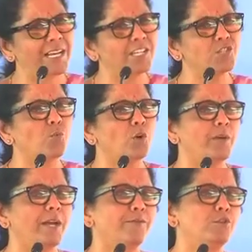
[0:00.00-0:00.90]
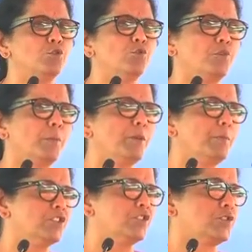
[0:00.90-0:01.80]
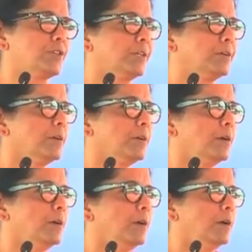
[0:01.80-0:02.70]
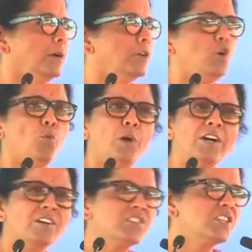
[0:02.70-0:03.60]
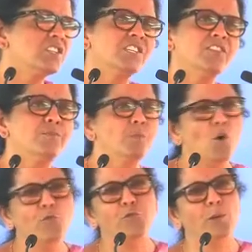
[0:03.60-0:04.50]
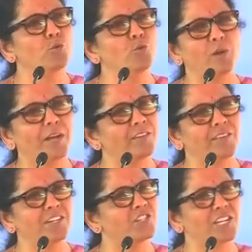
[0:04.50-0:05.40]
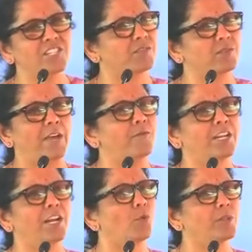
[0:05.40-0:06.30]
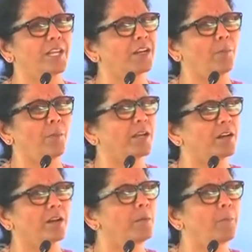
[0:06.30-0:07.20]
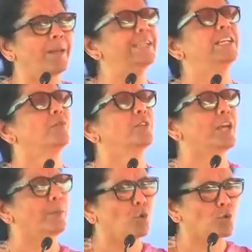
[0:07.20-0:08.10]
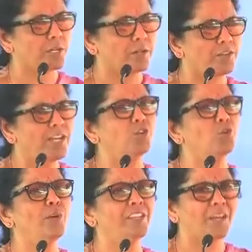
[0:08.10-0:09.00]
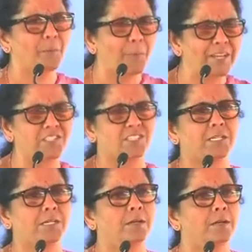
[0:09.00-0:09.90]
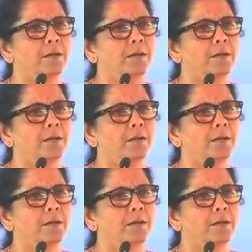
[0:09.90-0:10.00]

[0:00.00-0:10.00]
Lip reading: Tell us what we have to do from the ministry. Your workers deserve more from you rather than just every now and then coming and pleading with the MOD. They're doing their best.